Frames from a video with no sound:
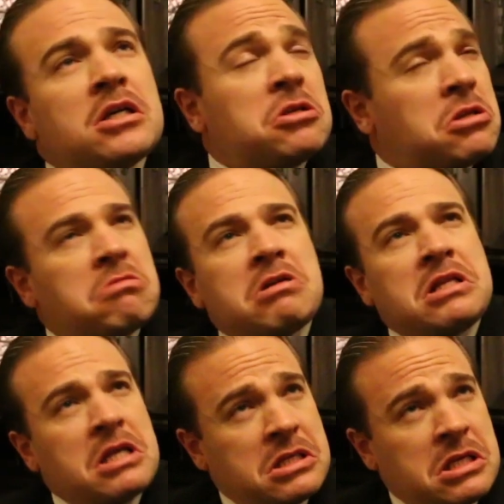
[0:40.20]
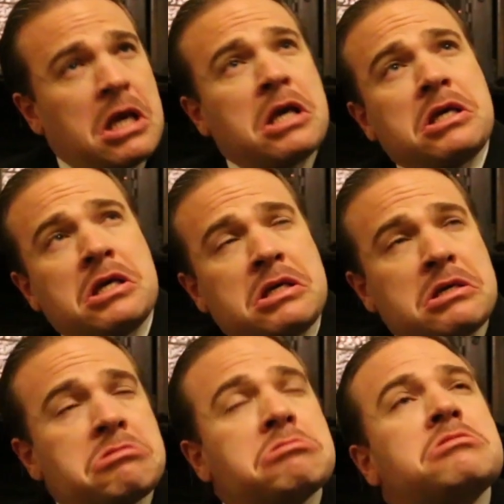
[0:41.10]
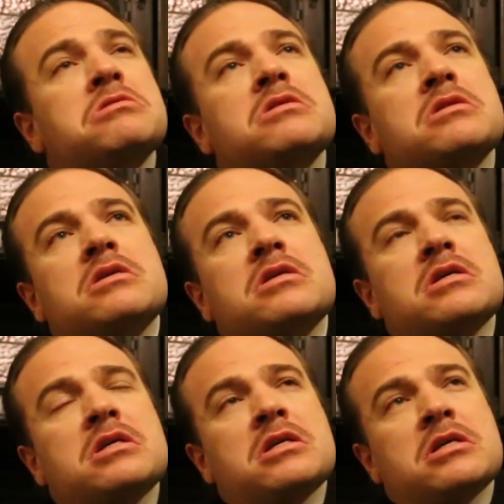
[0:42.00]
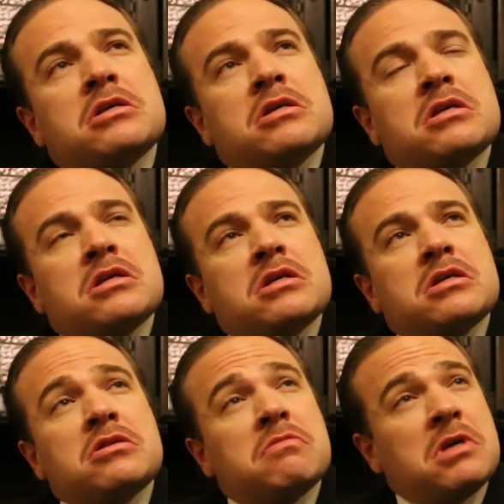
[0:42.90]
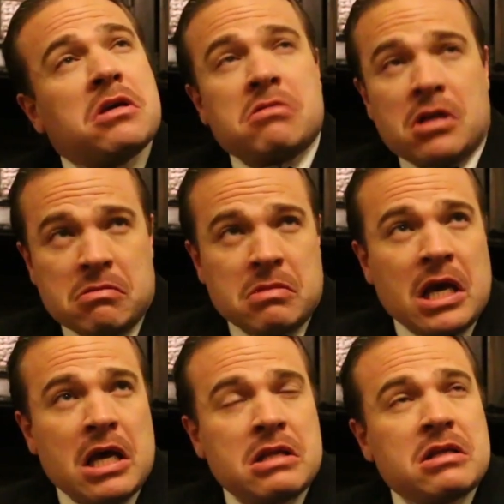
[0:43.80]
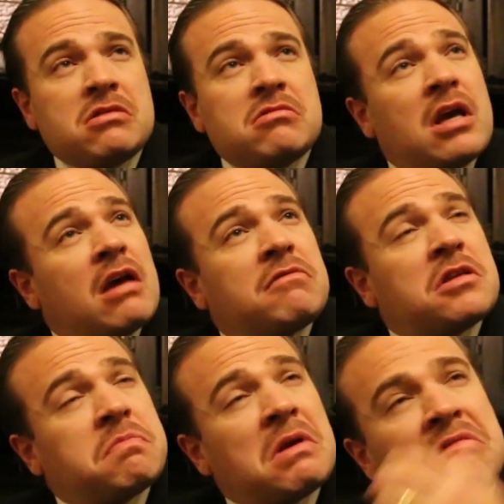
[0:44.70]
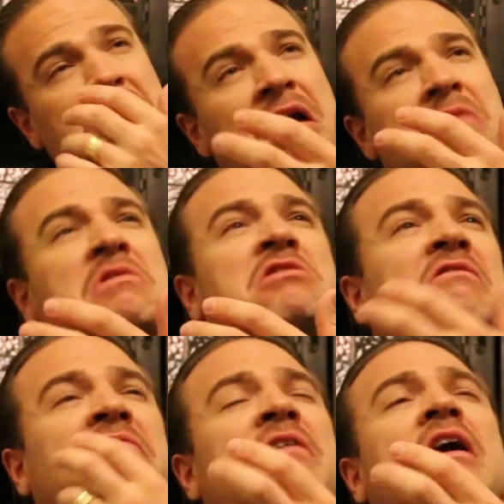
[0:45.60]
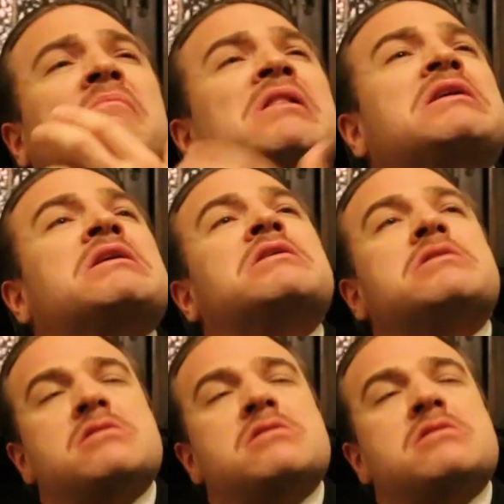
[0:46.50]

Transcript: You know what they say. To be a real man, you have to spend time with your family.